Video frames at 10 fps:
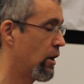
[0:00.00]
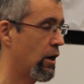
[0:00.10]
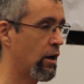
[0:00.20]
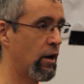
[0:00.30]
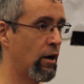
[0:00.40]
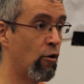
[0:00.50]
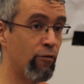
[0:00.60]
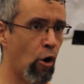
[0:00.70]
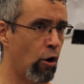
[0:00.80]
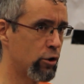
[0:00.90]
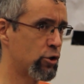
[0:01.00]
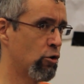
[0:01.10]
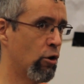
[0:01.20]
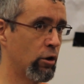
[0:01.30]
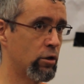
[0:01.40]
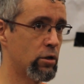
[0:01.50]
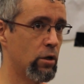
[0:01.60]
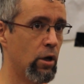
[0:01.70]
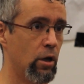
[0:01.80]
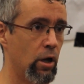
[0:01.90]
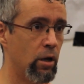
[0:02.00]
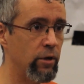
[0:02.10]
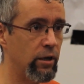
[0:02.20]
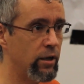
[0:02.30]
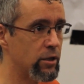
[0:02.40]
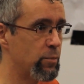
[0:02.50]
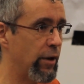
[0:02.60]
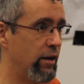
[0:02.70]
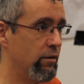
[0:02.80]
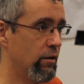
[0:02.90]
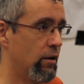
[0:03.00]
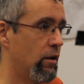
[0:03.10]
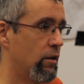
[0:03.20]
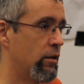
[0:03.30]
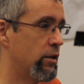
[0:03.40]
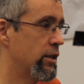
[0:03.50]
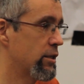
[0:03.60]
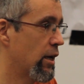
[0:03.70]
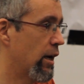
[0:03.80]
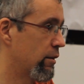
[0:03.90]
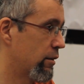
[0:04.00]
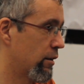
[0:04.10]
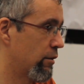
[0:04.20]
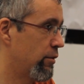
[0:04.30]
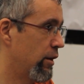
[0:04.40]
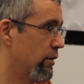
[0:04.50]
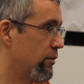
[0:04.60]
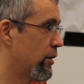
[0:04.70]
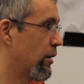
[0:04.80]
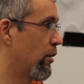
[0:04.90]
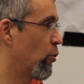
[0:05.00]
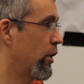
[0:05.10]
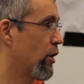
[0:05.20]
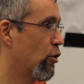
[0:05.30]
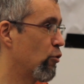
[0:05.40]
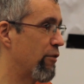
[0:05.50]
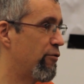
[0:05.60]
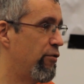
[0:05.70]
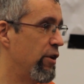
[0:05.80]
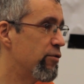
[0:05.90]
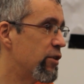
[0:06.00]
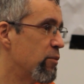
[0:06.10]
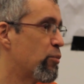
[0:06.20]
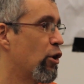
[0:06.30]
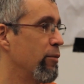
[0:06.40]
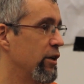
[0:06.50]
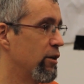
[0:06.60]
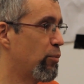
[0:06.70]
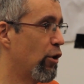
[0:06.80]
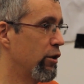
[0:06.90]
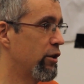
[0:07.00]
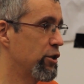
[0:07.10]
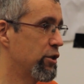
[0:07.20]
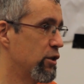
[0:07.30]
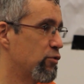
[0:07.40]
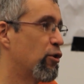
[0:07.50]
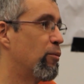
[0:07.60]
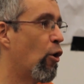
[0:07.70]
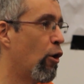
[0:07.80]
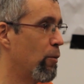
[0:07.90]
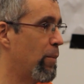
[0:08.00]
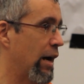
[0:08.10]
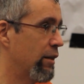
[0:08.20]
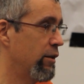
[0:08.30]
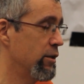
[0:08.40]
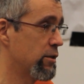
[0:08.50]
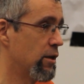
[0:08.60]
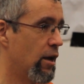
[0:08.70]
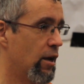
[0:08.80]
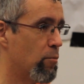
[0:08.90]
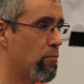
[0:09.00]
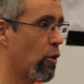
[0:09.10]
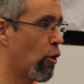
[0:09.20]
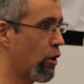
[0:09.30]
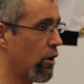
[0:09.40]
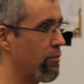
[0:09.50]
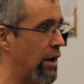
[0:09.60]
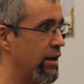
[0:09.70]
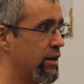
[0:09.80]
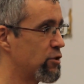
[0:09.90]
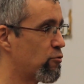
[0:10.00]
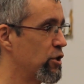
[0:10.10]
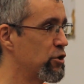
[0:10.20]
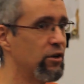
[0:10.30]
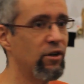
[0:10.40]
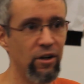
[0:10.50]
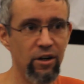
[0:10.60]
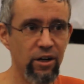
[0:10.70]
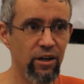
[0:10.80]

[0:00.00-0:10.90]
of all sorts. I mean, in Spain, they just had a thing a week ago where 50 prominent politicians from all parties, local mayors, regional